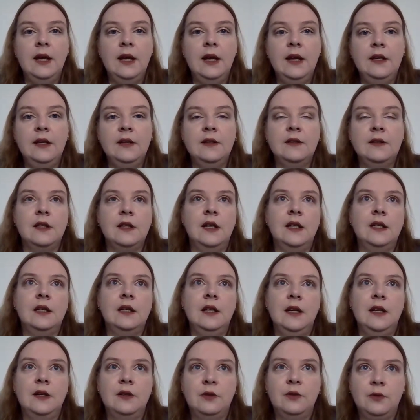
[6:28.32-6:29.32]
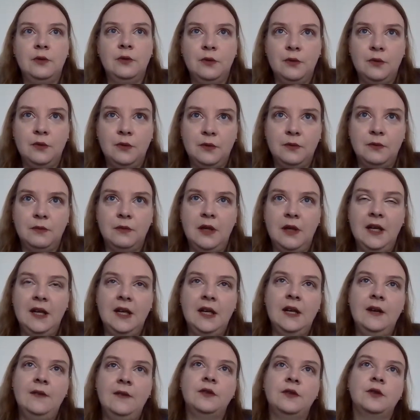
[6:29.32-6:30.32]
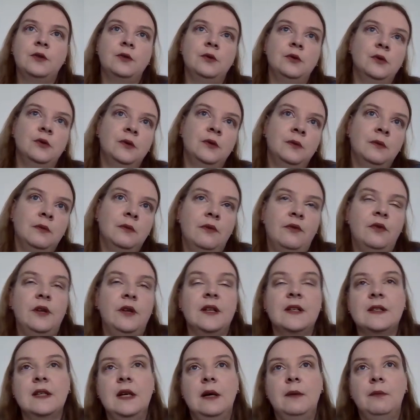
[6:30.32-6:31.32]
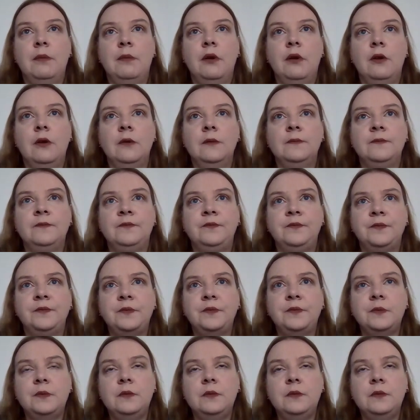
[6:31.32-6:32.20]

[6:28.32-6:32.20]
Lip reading: And I have to, for example,